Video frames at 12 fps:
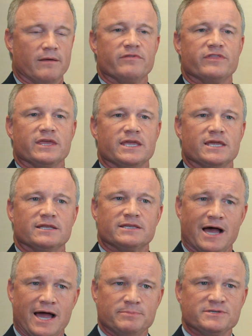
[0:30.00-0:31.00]
the
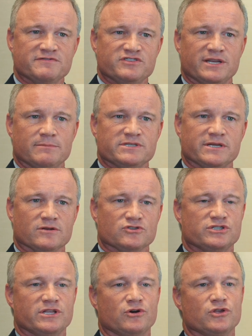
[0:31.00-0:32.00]
types of stem
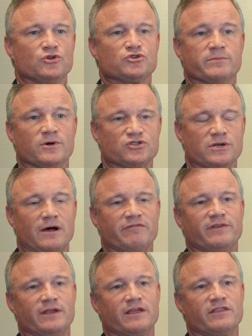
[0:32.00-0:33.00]
cells that are used most
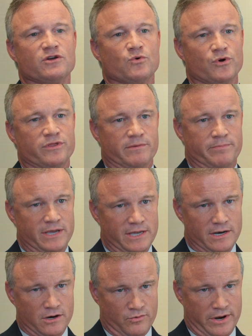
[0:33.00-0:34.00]
often in the
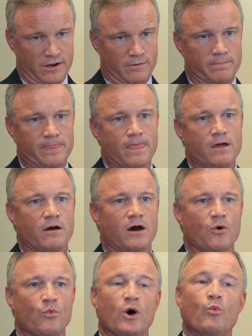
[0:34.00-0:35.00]
orthopedic realm
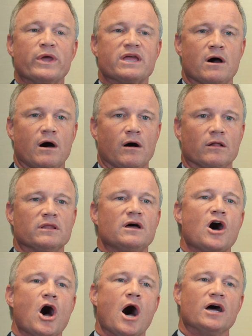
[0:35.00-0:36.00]
are what we call
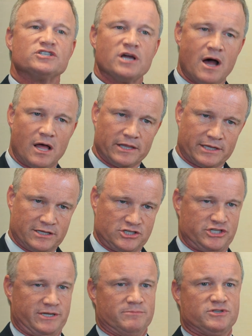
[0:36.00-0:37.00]
autologous
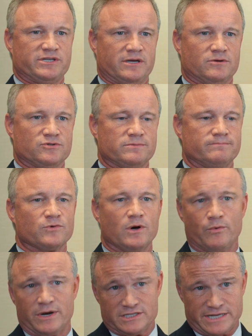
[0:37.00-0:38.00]
stem cells.
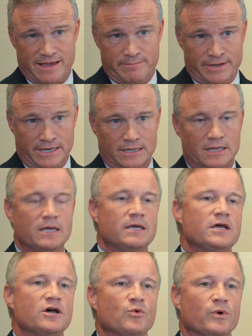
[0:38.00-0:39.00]
Well, what does that mean?
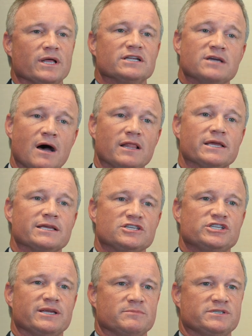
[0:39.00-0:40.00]
Well, autologous
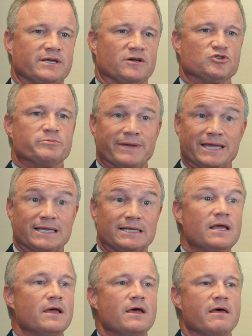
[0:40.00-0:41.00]
stem cells
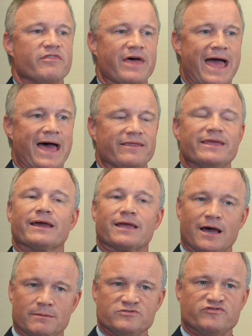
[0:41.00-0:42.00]
mean that it
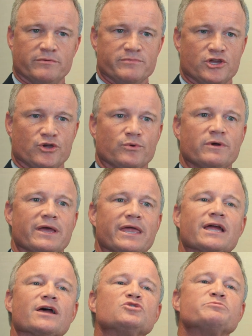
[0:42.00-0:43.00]
comes from you
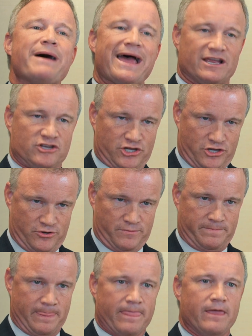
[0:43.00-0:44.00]
and it goes back to you.